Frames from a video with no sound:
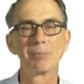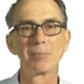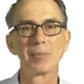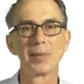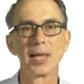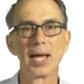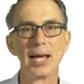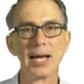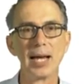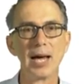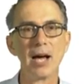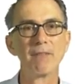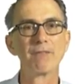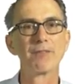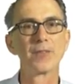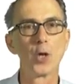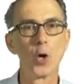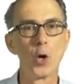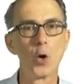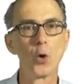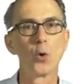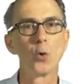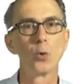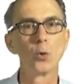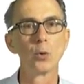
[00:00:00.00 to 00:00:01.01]
enough
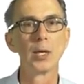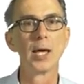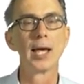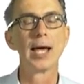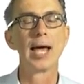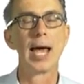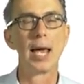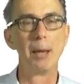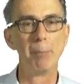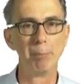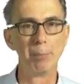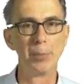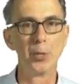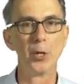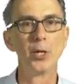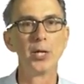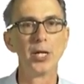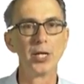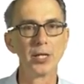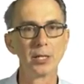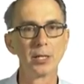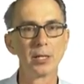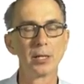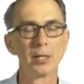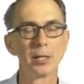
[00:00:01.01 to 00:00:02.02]
coal and burn
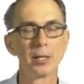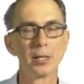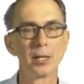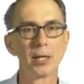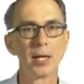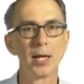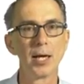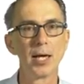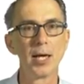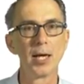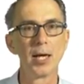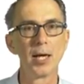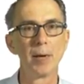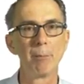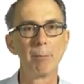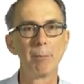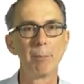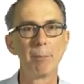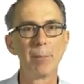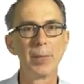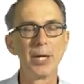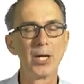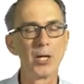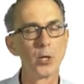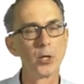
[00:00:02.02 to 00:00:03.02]
it,
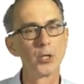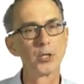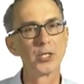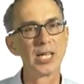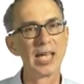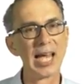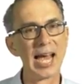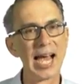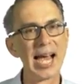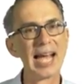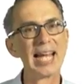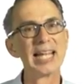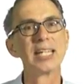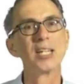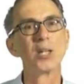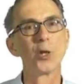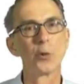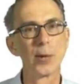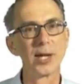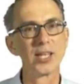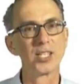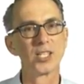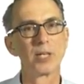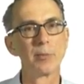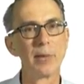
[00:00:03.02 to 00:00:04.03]
because he
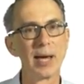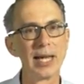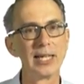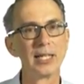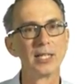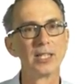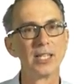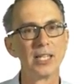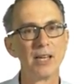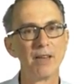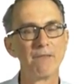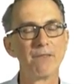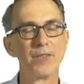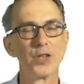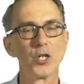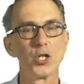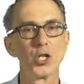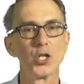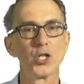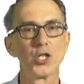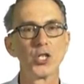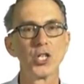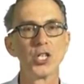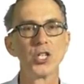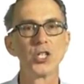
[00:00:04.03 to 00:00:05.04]
underestimated the
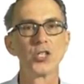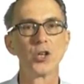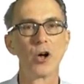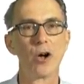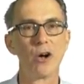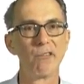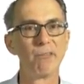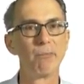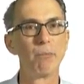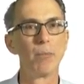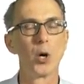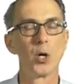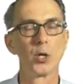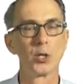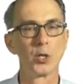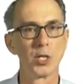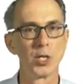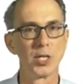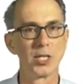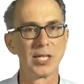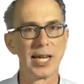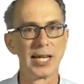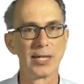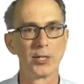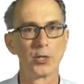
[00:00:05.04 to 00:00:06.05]
efficiencies of
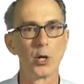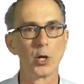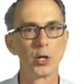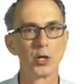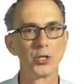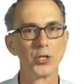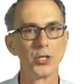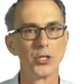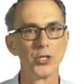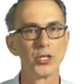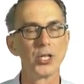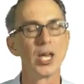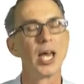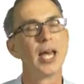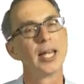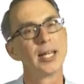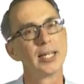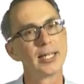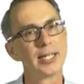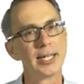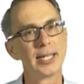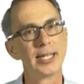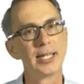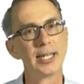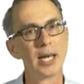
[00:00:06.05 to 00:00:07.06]
modern technologies,
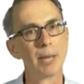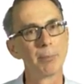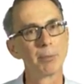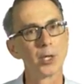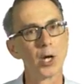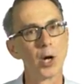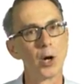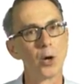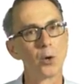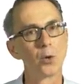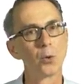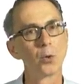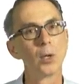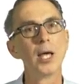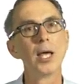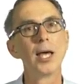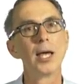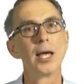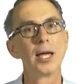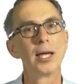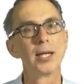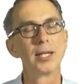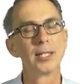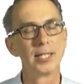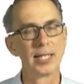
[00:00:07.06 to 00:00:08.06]
digging up coal,
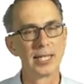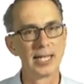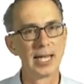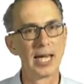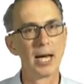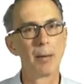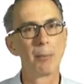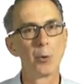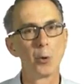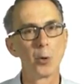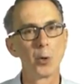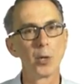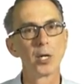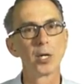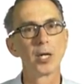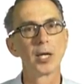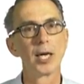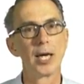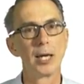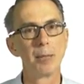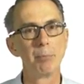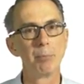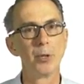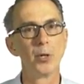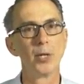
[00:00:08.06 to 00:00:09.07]
digging up oil,
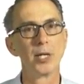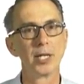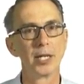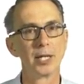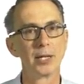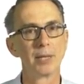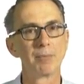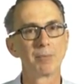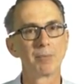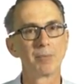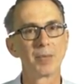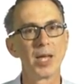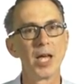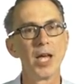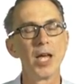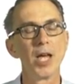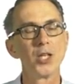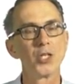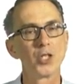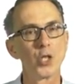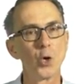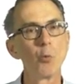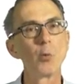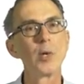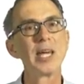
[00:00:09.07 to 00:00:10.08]
and burning it.
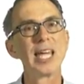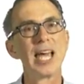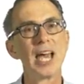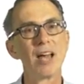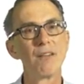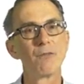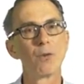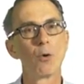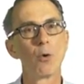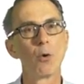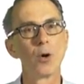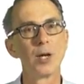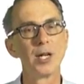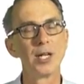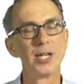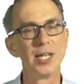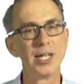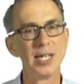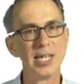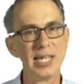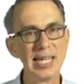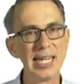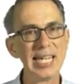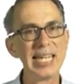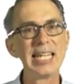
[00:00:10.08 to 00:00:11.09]
So we have
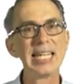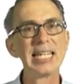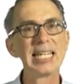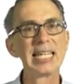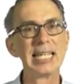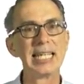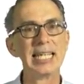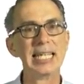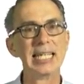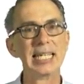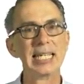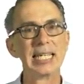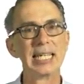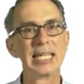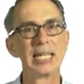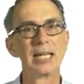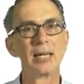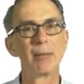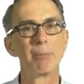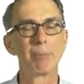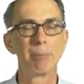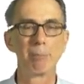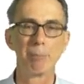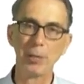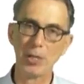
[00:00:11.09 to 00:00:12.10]
nearly,
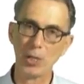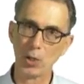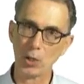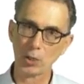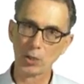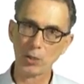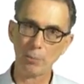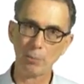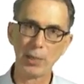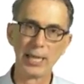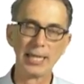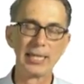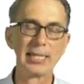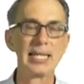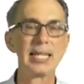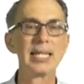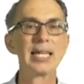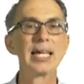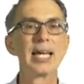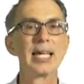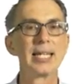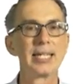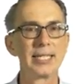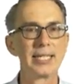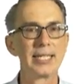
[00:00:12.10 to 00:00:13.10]
but not
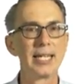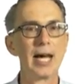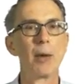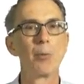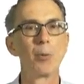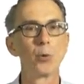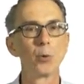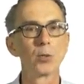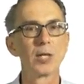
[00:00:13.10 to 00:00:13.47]
completely, doubled